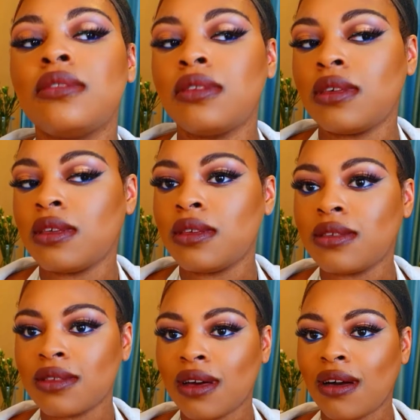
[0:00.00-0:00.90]

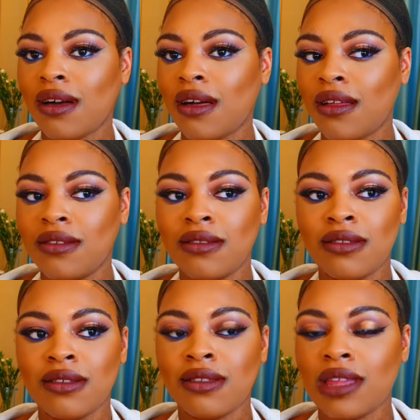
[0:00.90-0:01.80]
these are
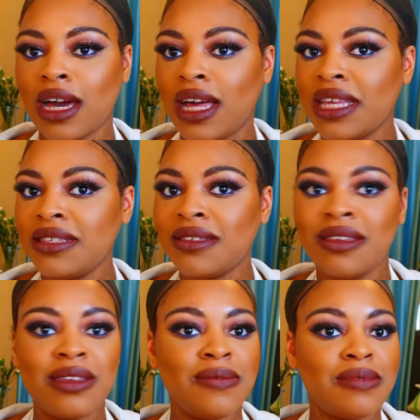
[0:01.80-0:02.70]
the eyes
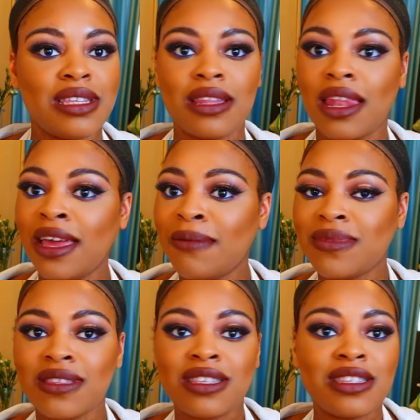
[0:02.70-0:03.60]
these are
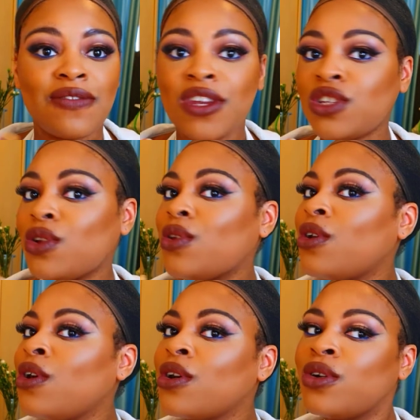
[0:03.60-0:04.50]
lips this is the finished
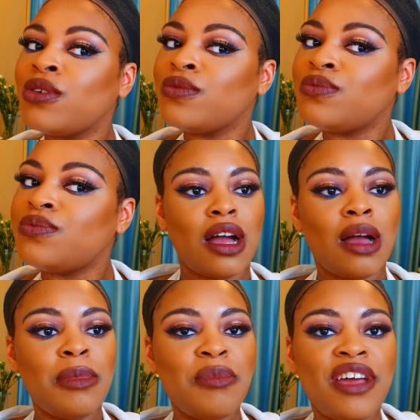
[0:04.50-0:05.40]
look
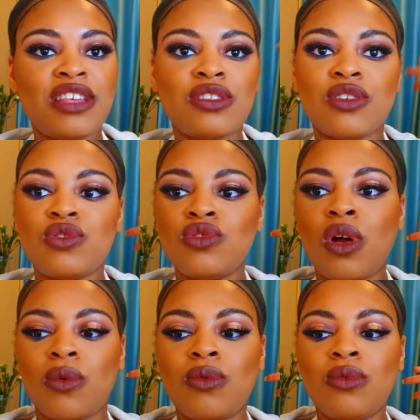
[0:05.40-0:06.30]
i'm impressed
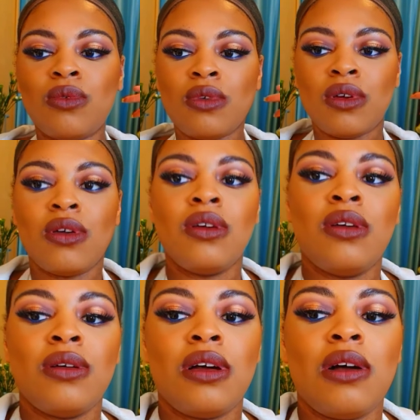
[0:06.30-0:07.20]
so
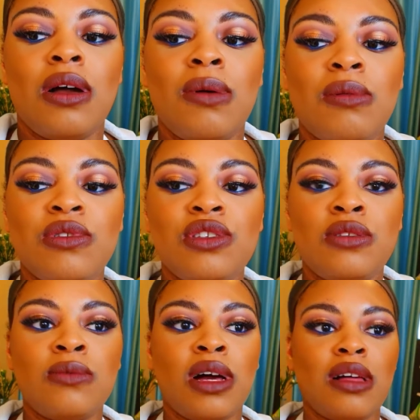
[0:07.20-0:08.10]
what i'm gonna
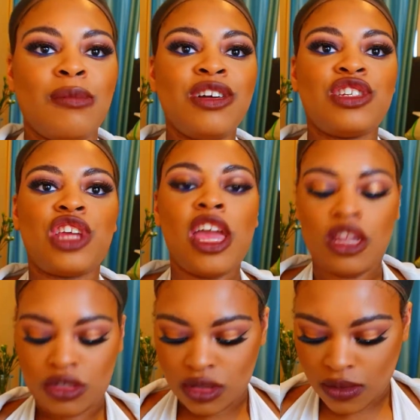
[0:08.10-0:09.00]
do well i'm already
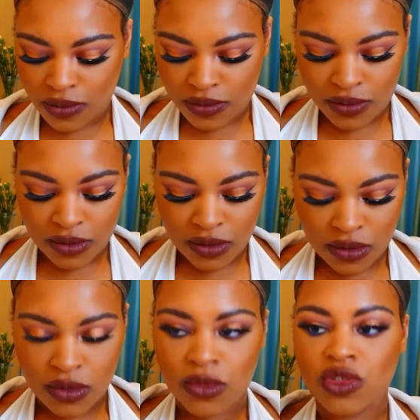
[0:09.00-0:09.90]
changed
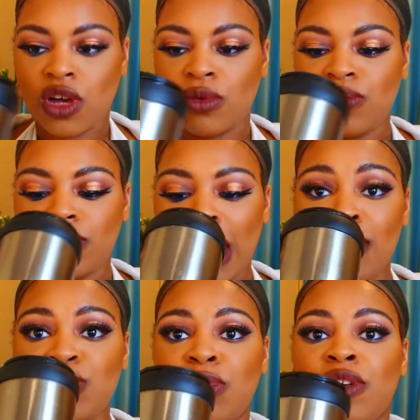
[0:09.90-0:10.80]
so i'm
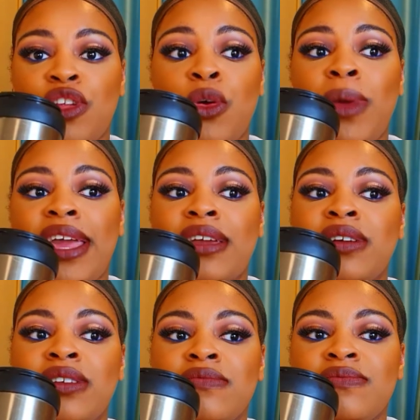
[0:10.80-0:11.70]
going to put on the wig
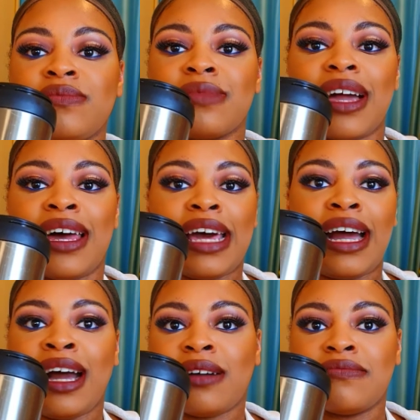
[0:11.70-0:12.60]
and a
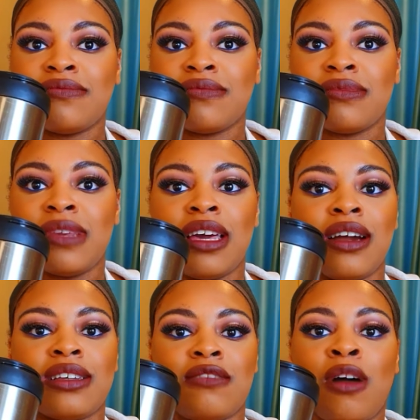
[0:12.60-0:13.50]
hat
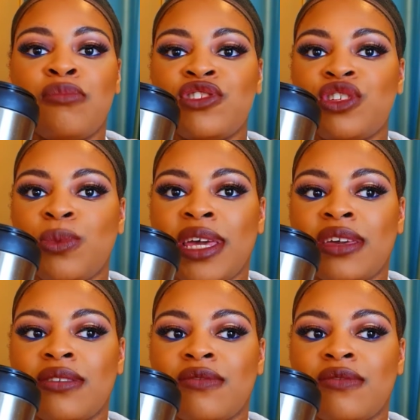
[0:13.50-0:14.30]
because i'm not brushed the wig